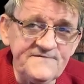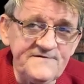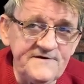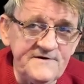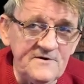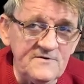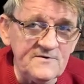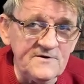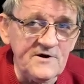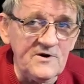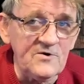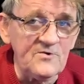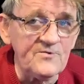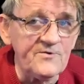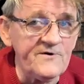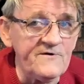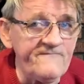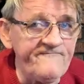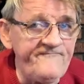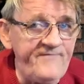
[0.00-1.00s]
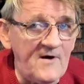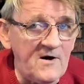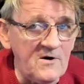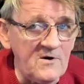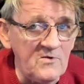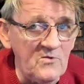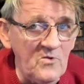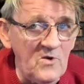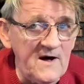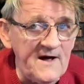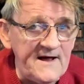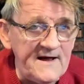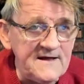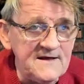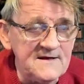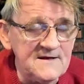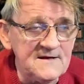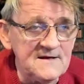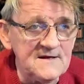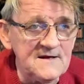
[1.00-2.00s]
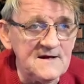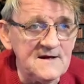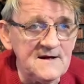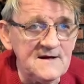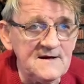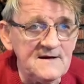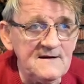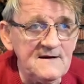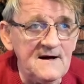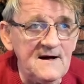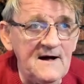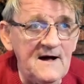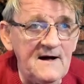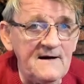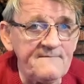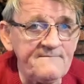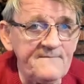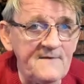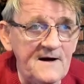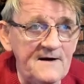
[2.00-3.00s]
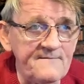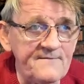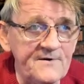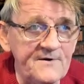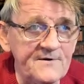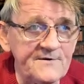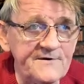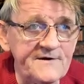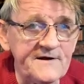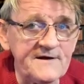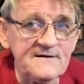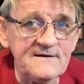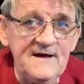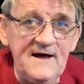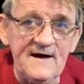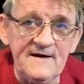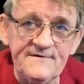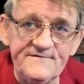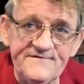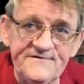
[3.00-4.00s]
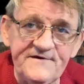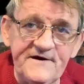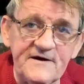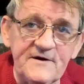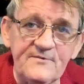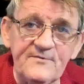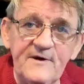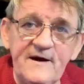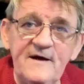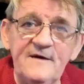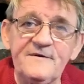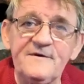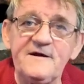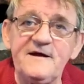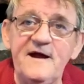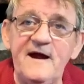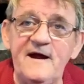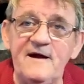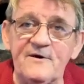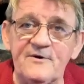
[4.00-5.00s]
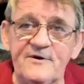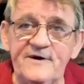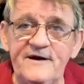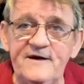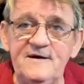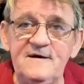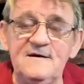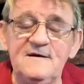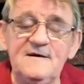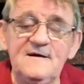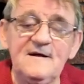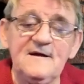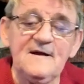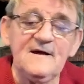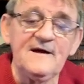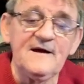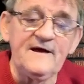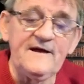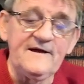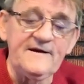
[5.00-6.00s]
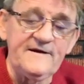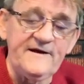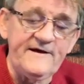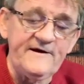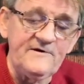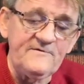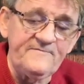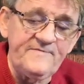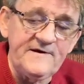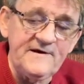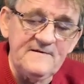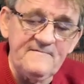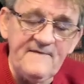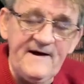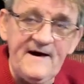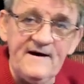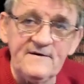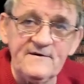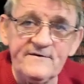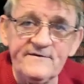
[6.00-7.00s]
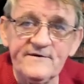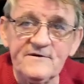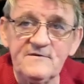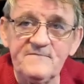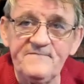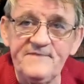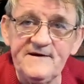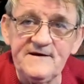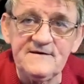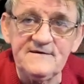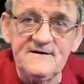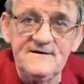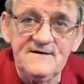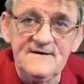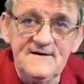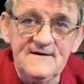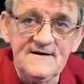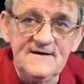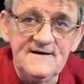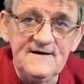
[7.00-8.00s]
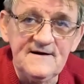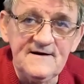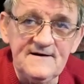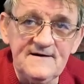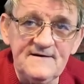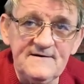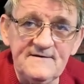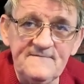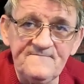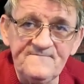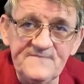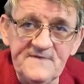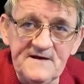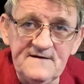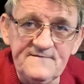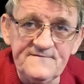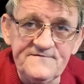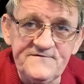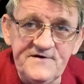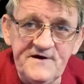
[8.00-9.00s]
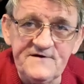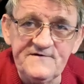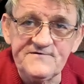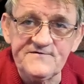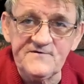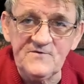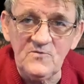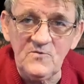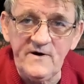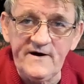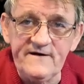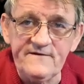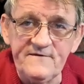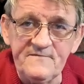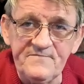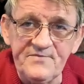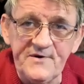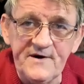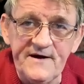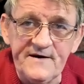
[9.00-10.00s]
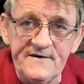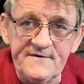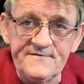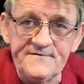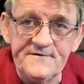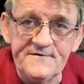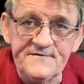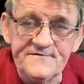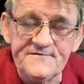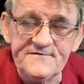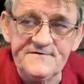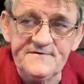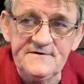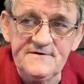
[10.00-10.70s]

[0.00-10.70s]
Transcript: she don't go real far away. I've heard they kind of stick around the area and help him out a little bit, chasing away the predators.